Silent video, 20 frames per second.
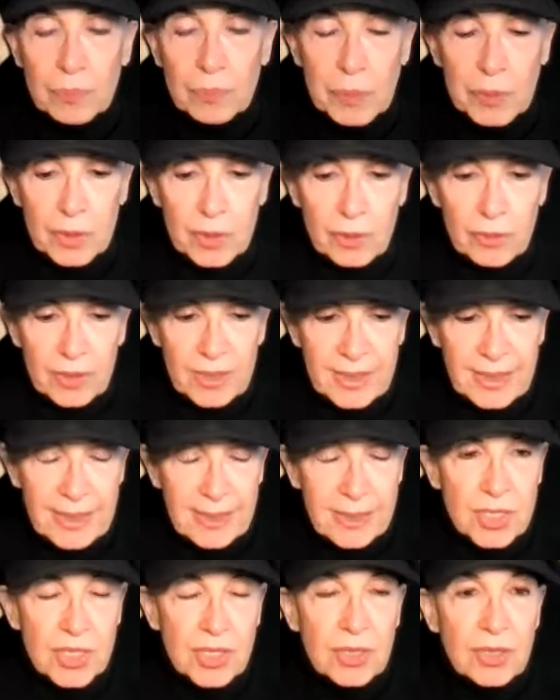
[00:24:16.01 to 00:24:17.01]
put your
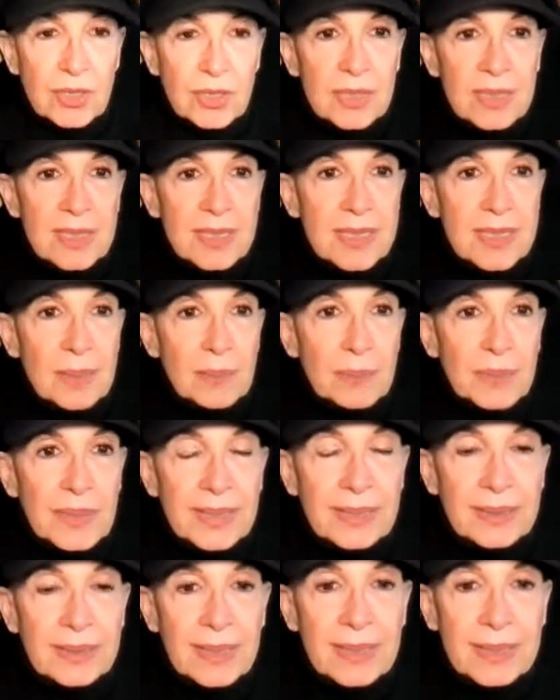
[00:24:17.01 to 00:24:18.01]
attention on
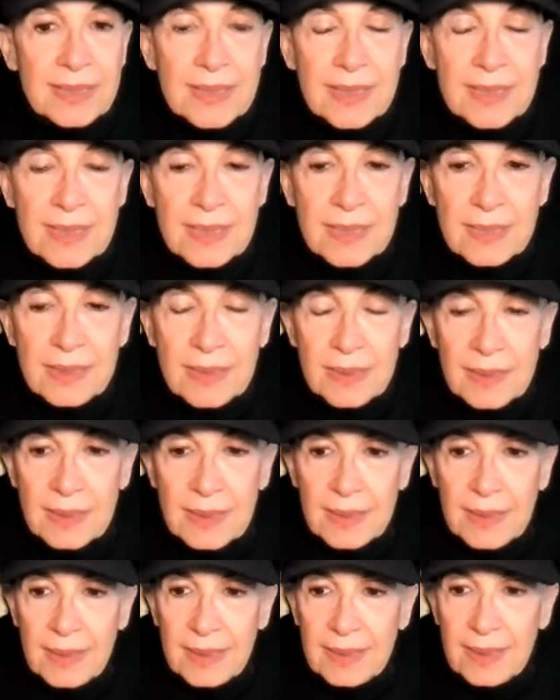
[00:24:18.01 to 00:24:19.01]
something that's
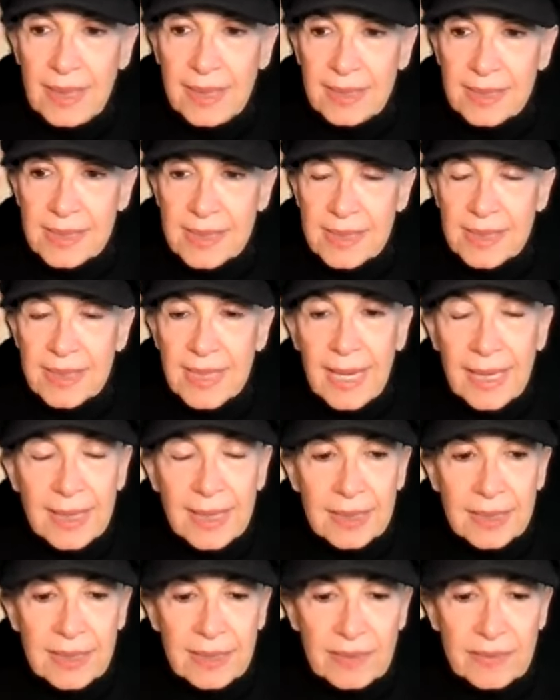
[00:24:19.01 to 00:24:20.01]
that's
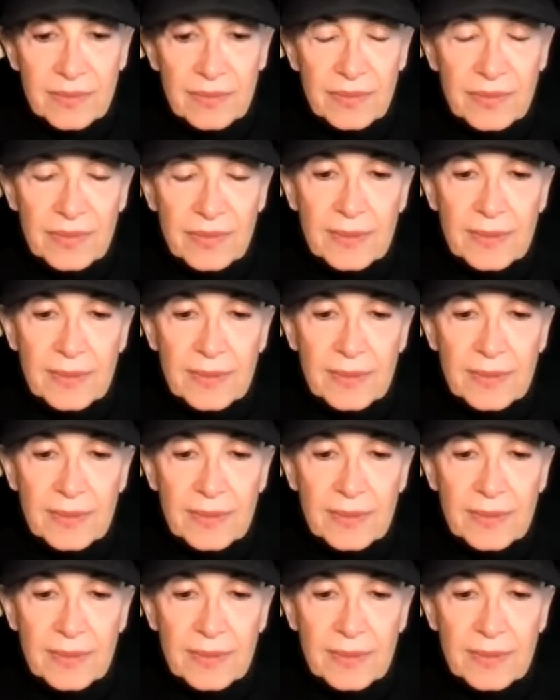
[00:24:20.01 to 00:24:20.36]
negative